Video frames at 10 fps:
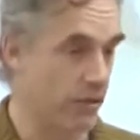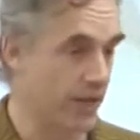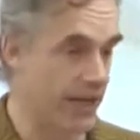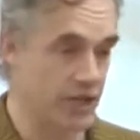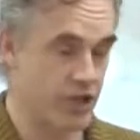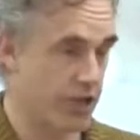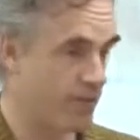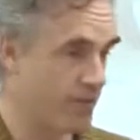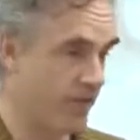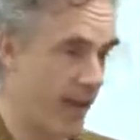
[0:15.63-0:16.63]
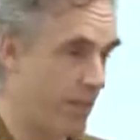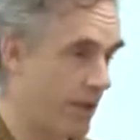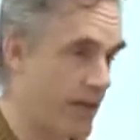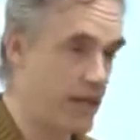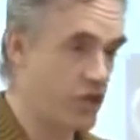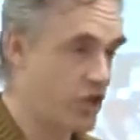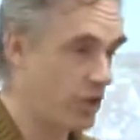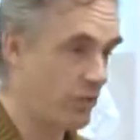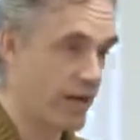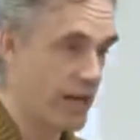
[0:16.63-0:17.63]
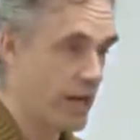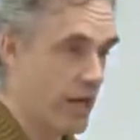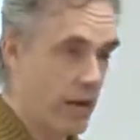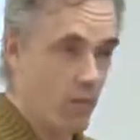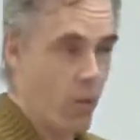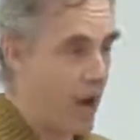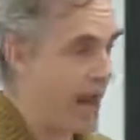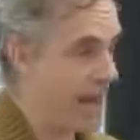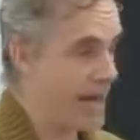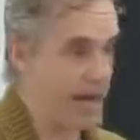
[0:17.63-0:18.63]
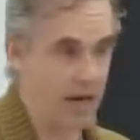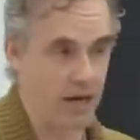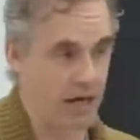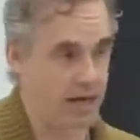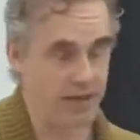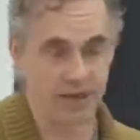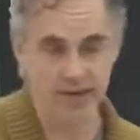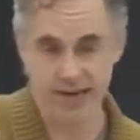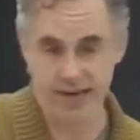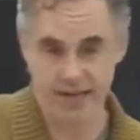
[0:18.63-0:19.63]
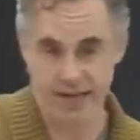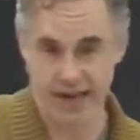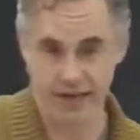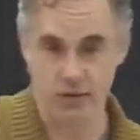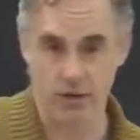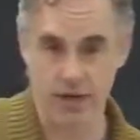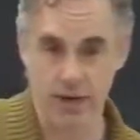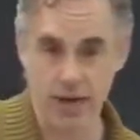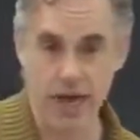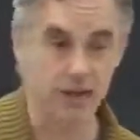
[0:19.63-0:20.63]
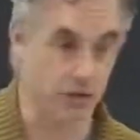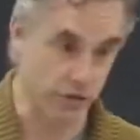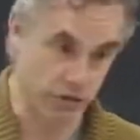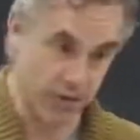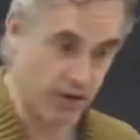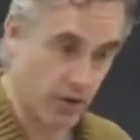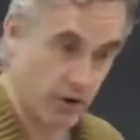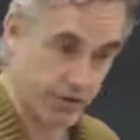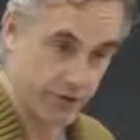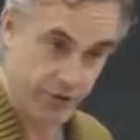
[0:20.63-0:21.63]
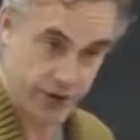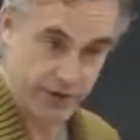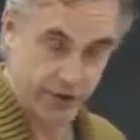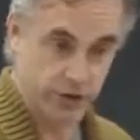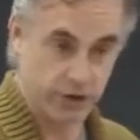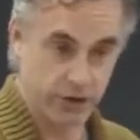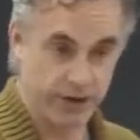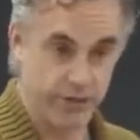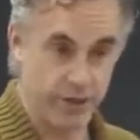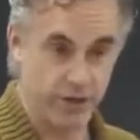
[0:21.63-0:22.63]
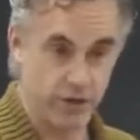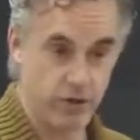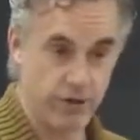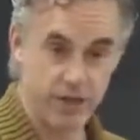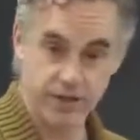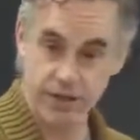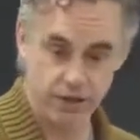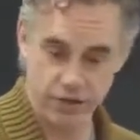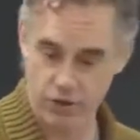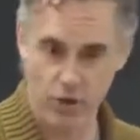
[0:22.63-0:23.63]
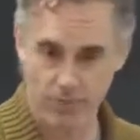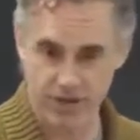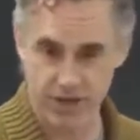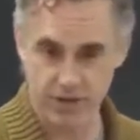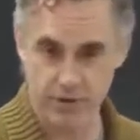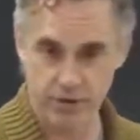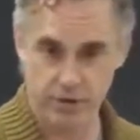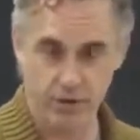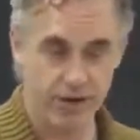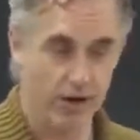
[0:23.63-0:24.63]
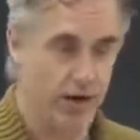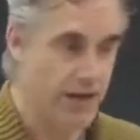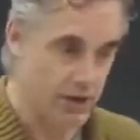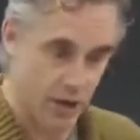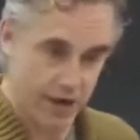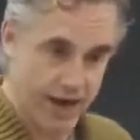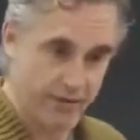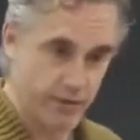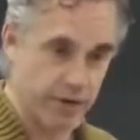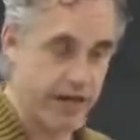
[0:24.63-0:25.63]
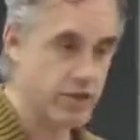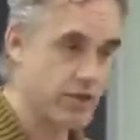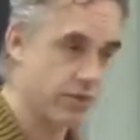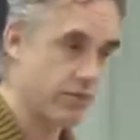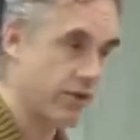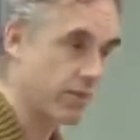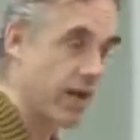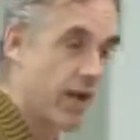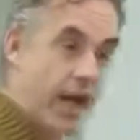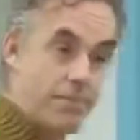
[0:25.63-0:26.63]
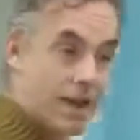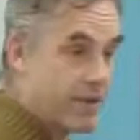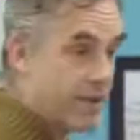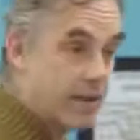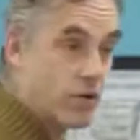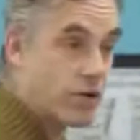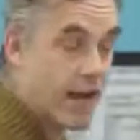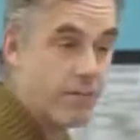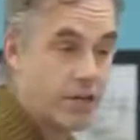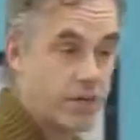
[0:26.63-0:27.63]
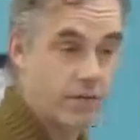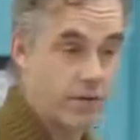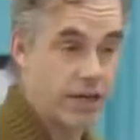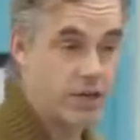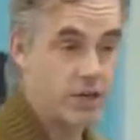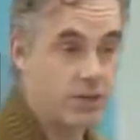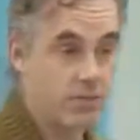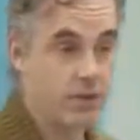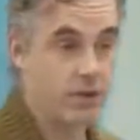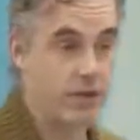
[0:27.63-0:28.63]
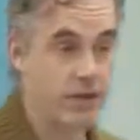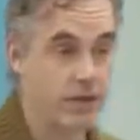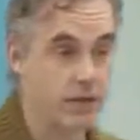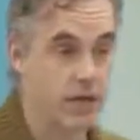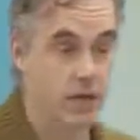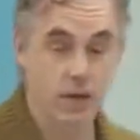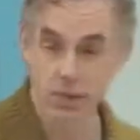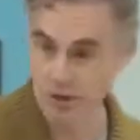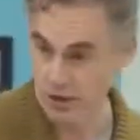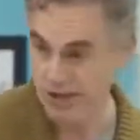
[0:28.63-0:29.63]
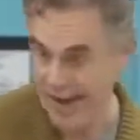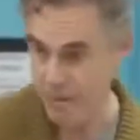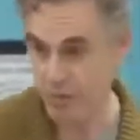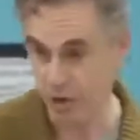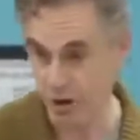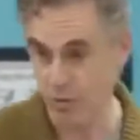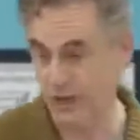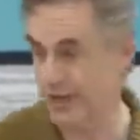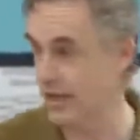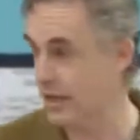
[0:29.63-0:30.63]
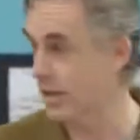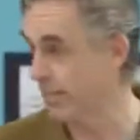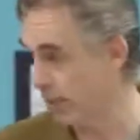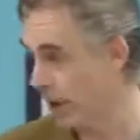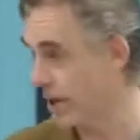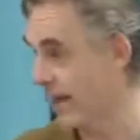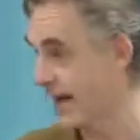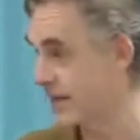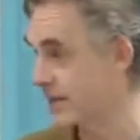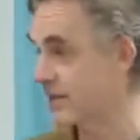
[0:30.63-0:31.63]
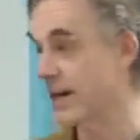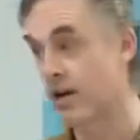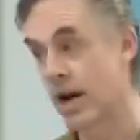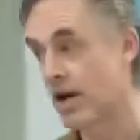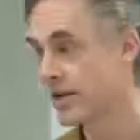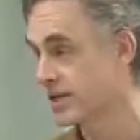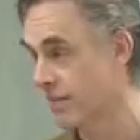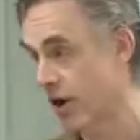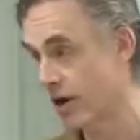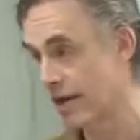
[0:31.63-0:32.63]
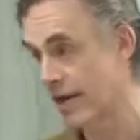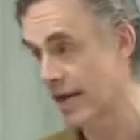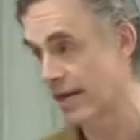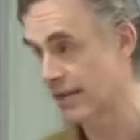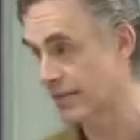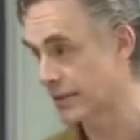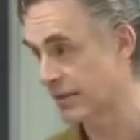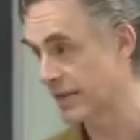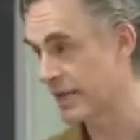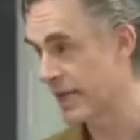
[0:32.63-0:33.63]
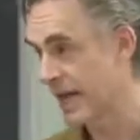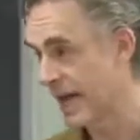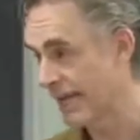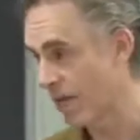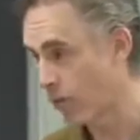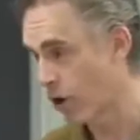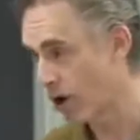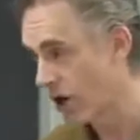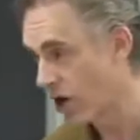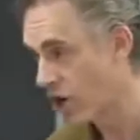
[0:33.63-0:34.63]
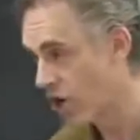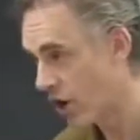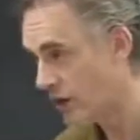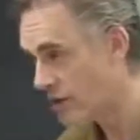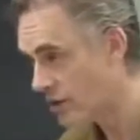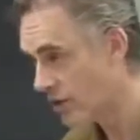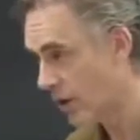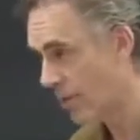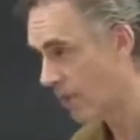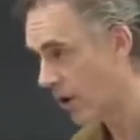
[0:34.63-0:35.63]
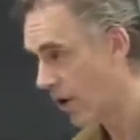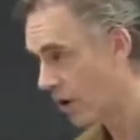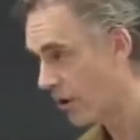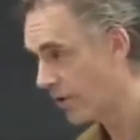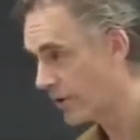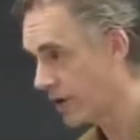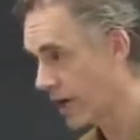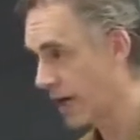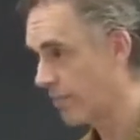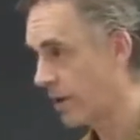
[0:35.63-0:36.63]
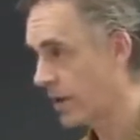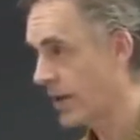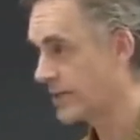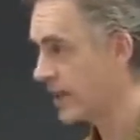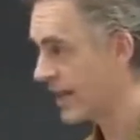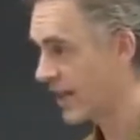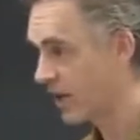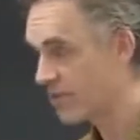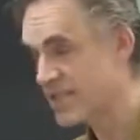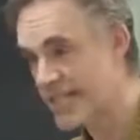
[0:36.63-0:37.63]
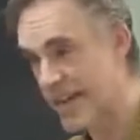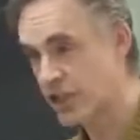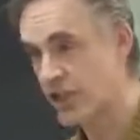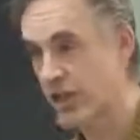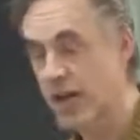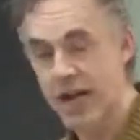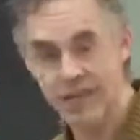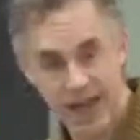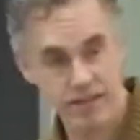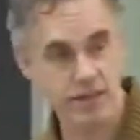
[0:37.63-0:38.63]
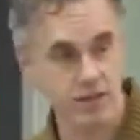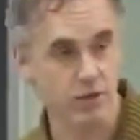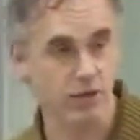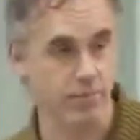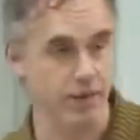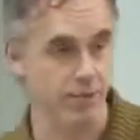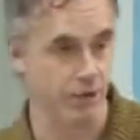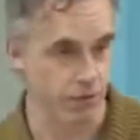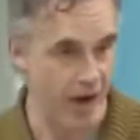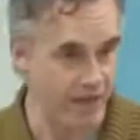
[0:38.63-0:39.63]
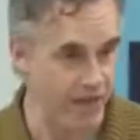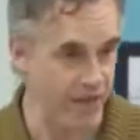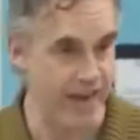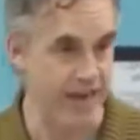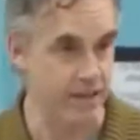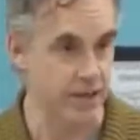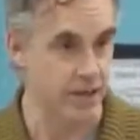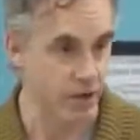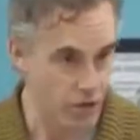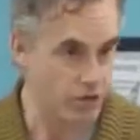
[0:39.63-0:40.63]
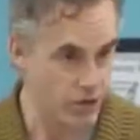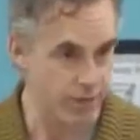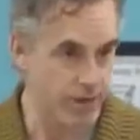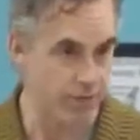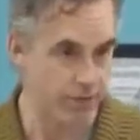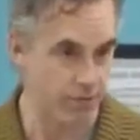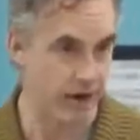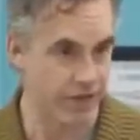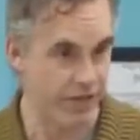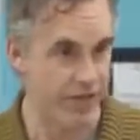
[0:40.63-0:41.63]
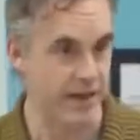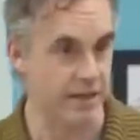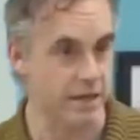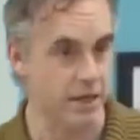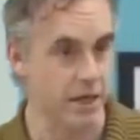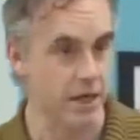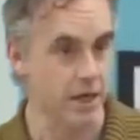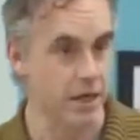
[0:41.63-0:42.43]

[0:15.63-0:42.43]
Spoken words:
Relationships, family, children, way in the second category. And so those men are often very difficult to live with too, because they're so obsessed with their career. It's hard to have a relationship with them. And maybe they don't have much of a relationship with their kids, but they're damn good at what they do, and part of that is they're smart and disciplined, and they'll work non-stop all the time. It's like an obsession, and that's the sort of people who run things. Those are the people who run things.